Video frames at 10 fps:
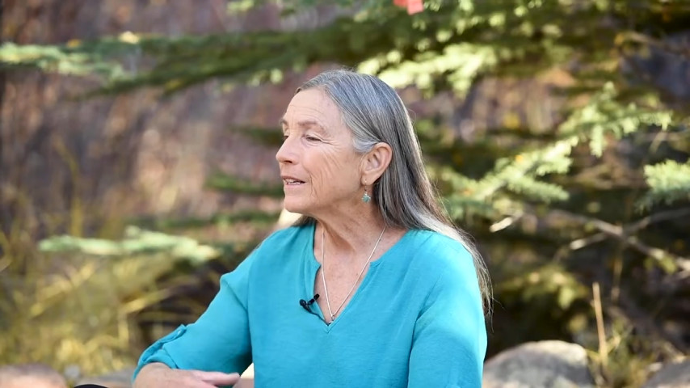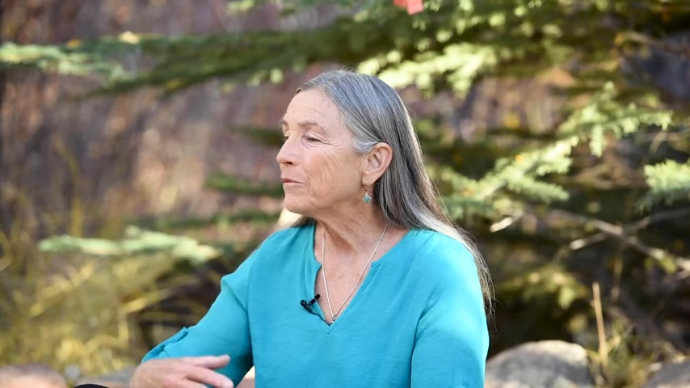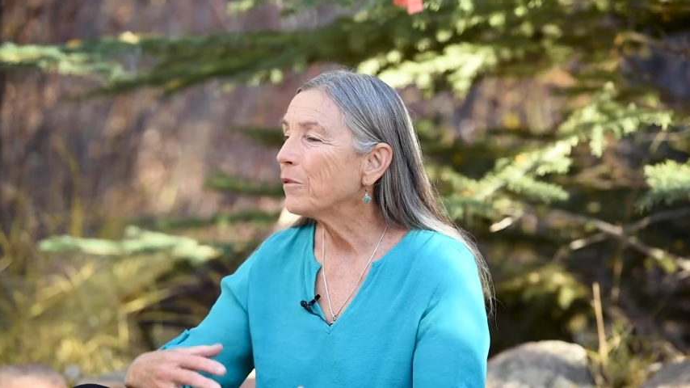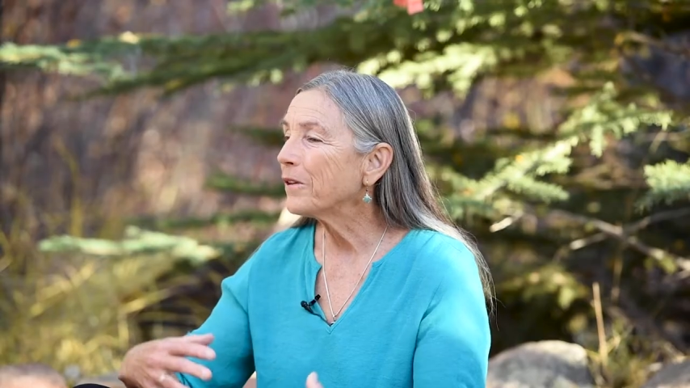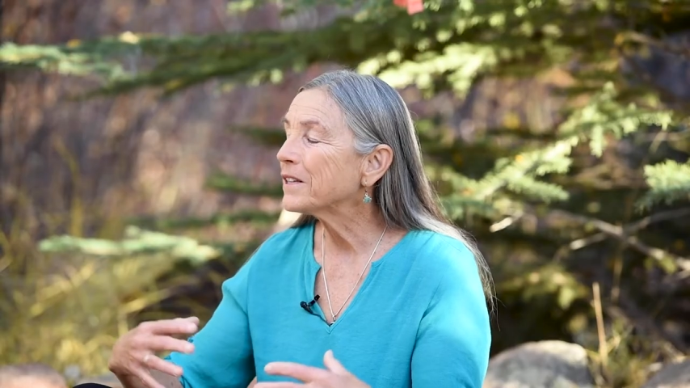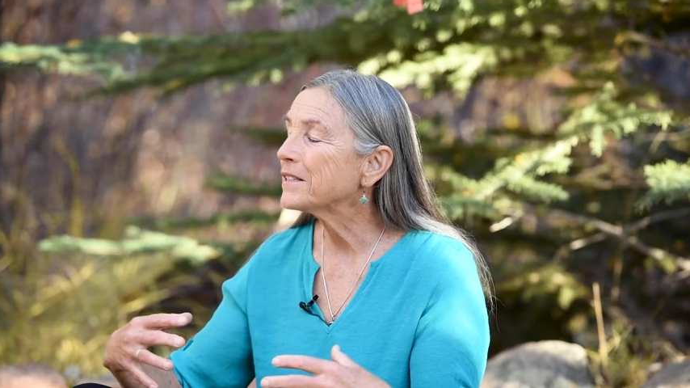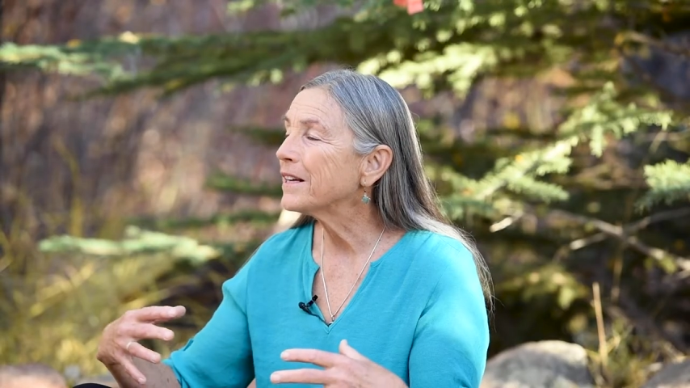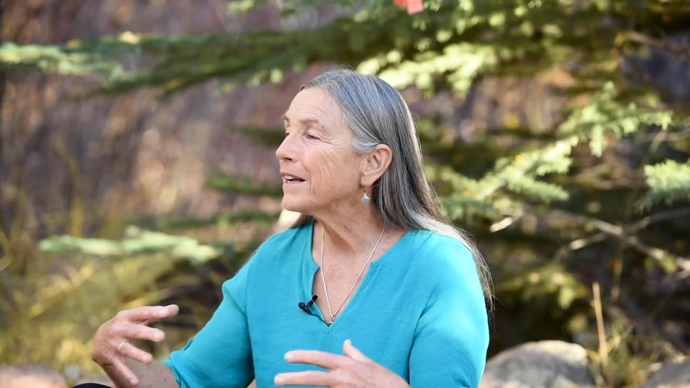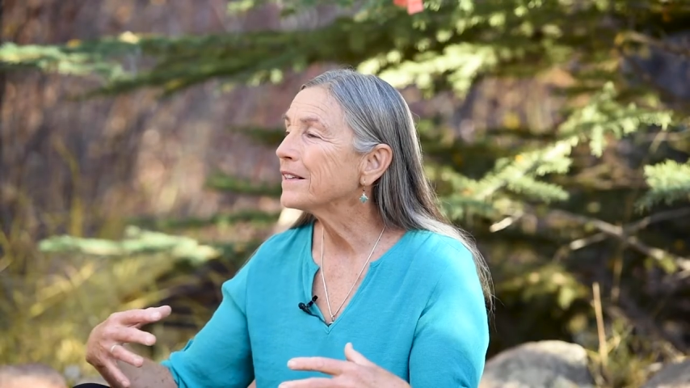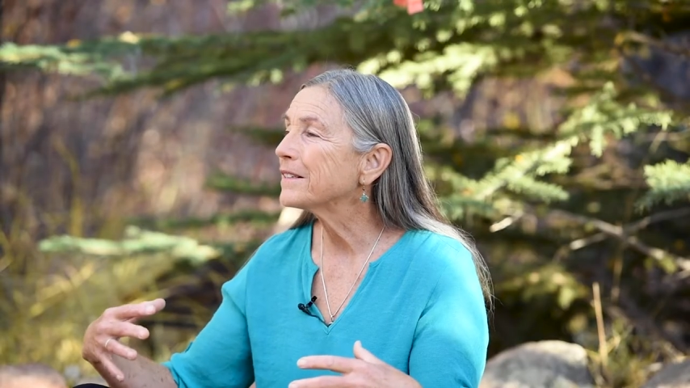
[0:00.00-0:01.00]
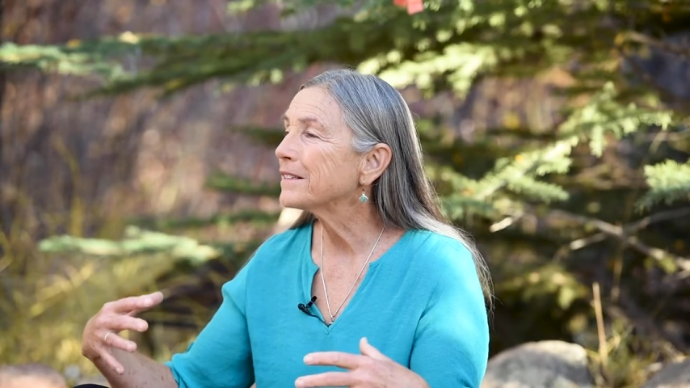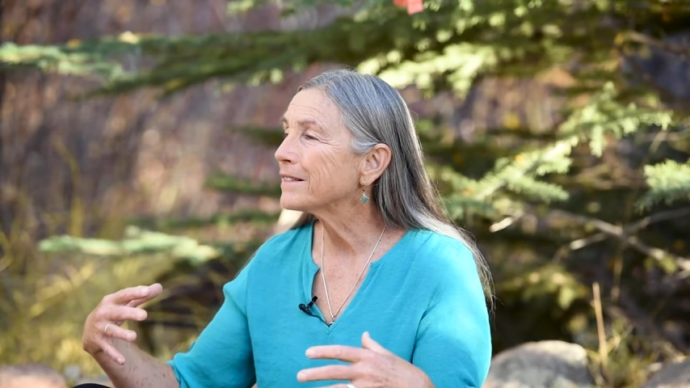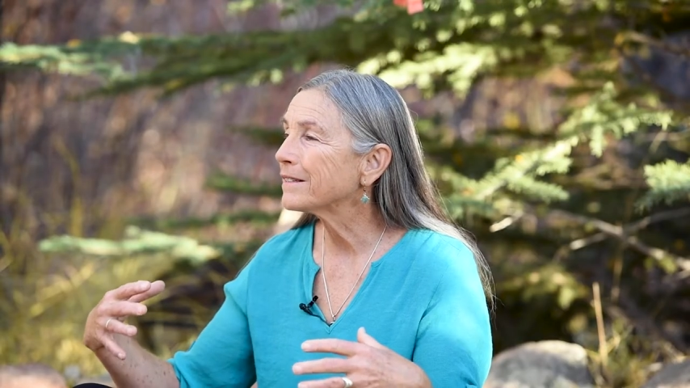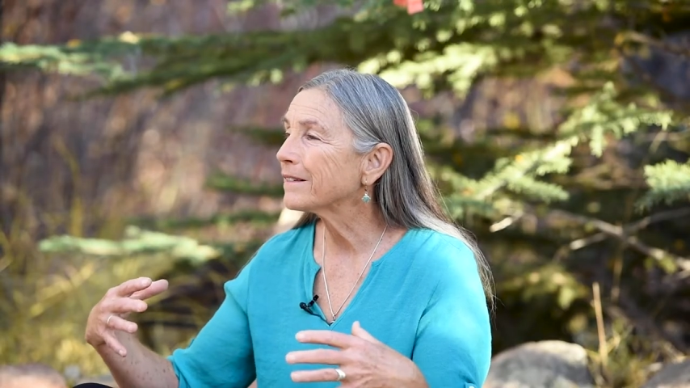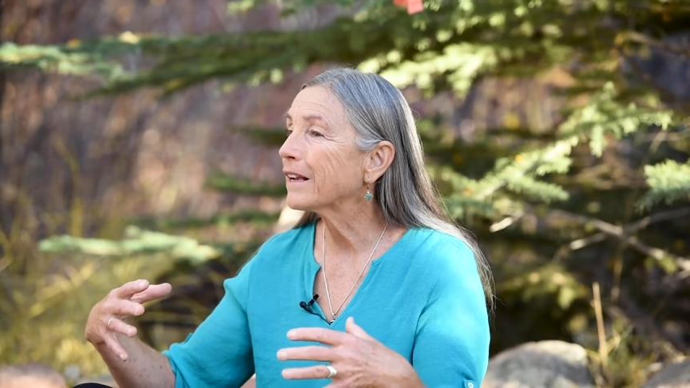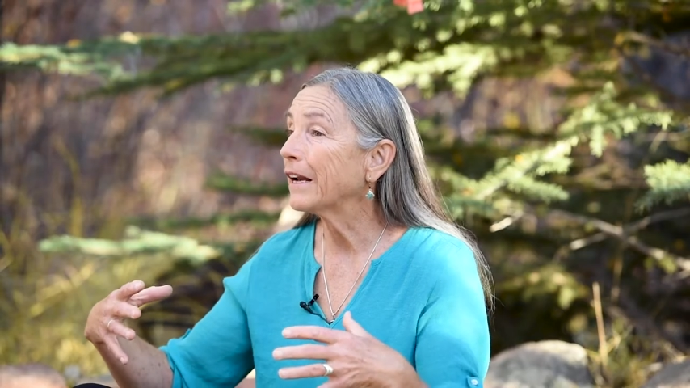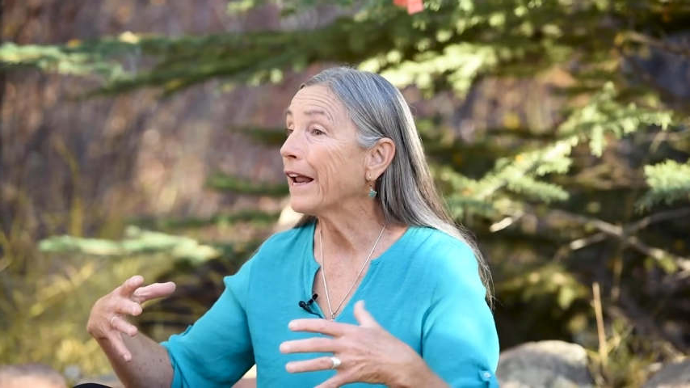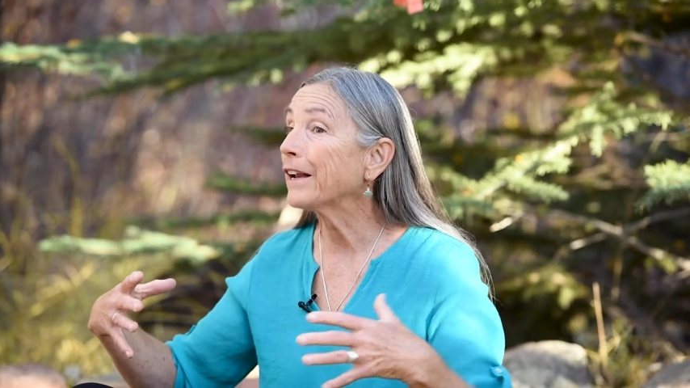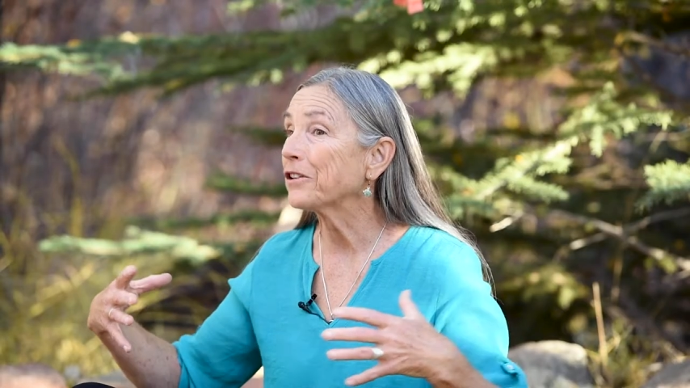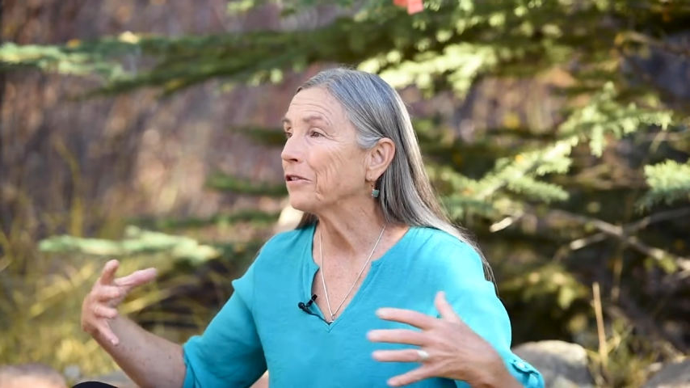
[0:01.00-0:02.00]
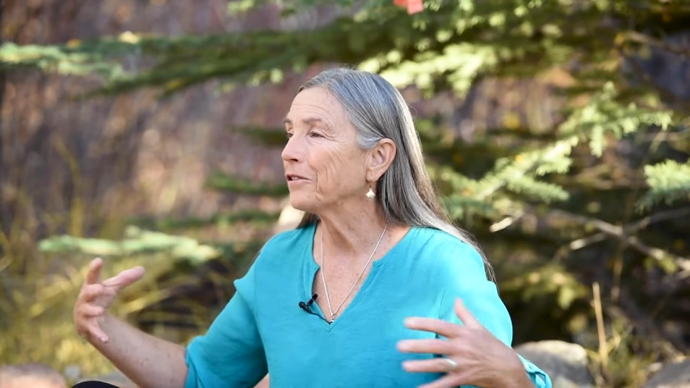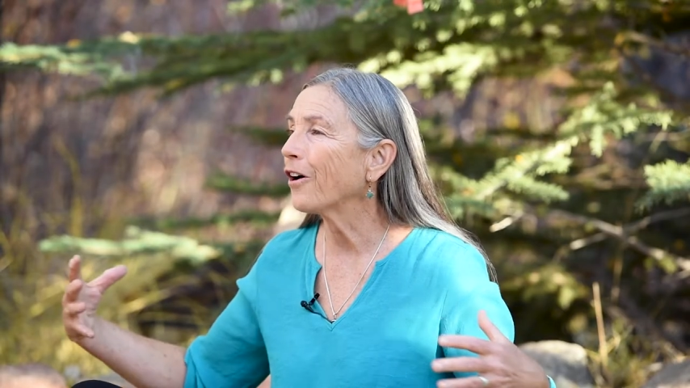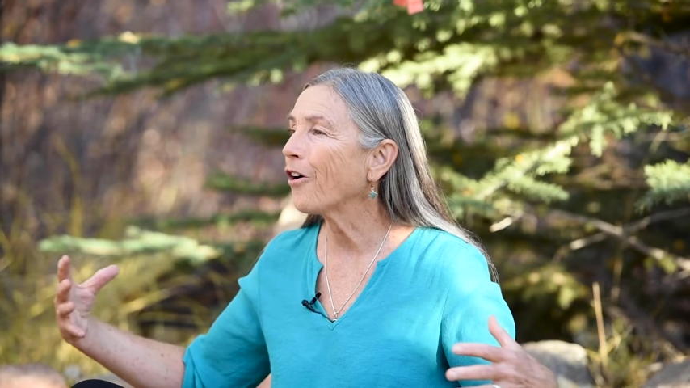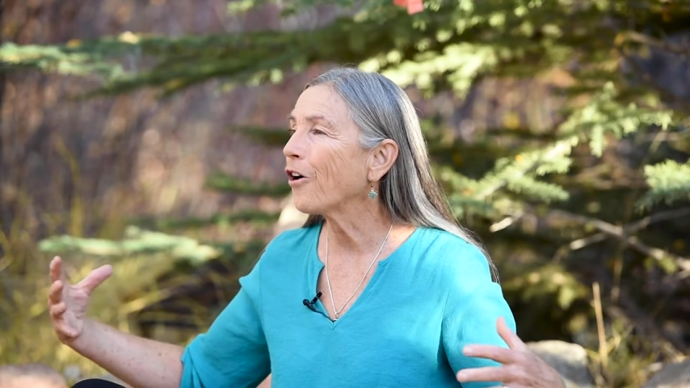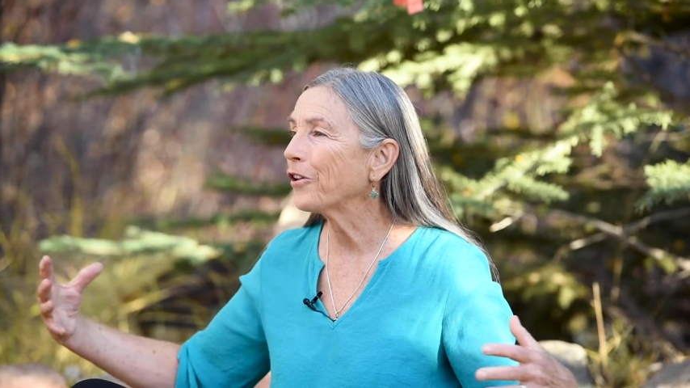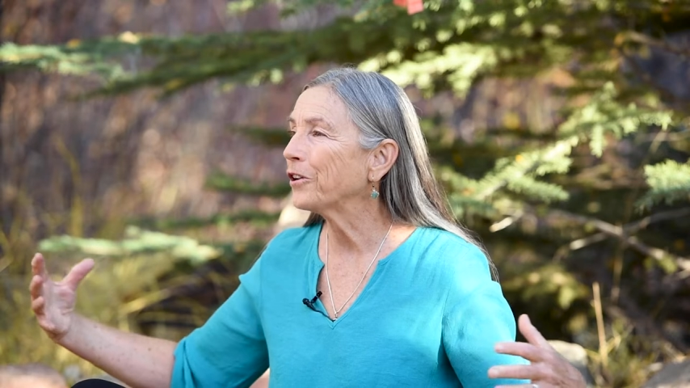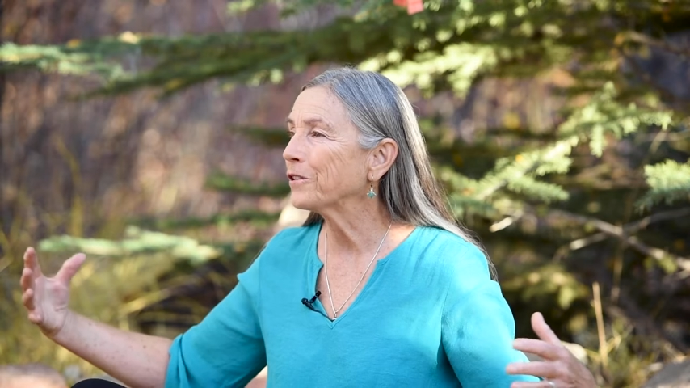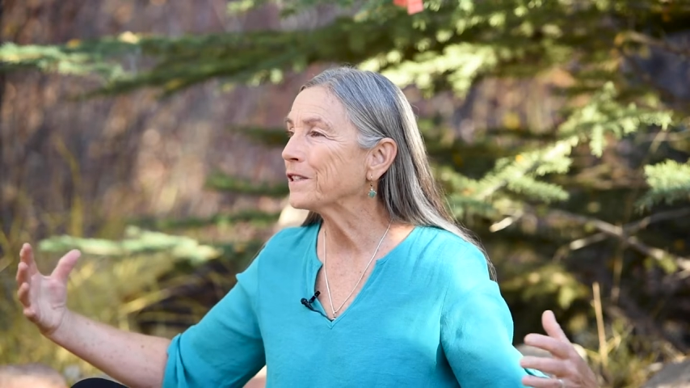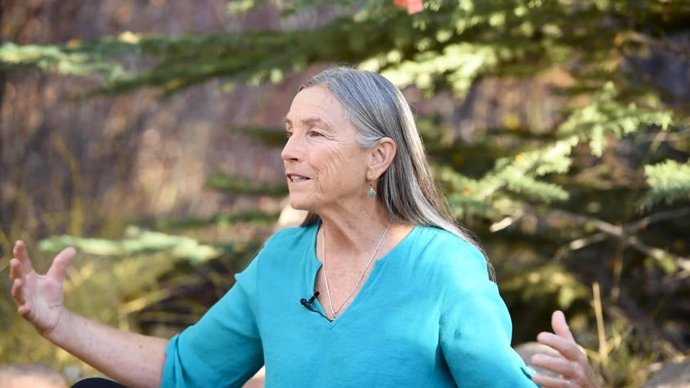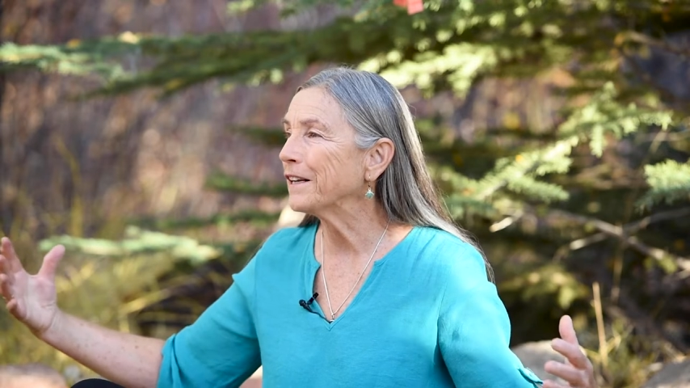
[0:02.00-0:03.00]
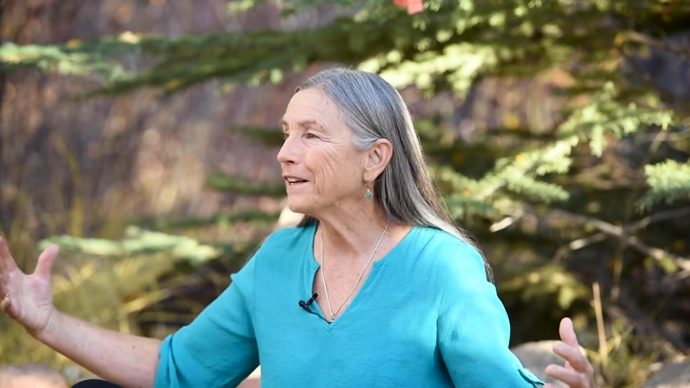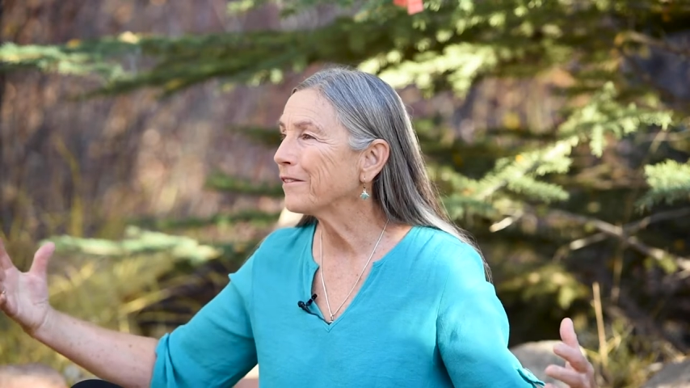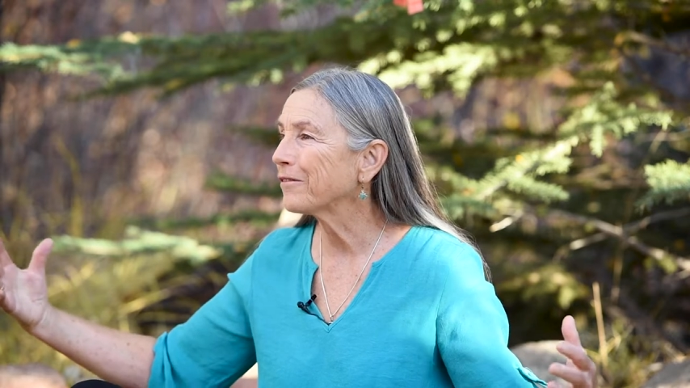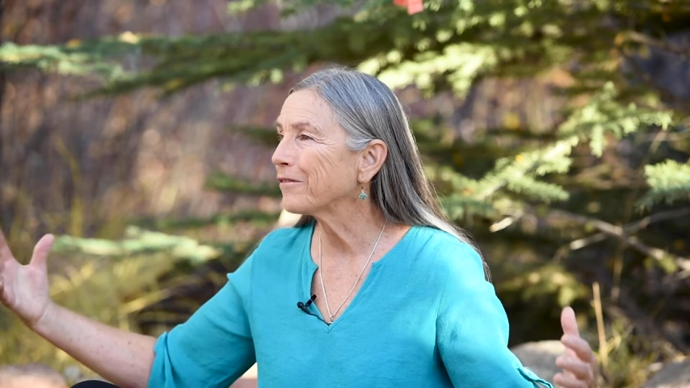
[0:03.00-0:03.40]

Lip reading: And what this does is connect you to all that you see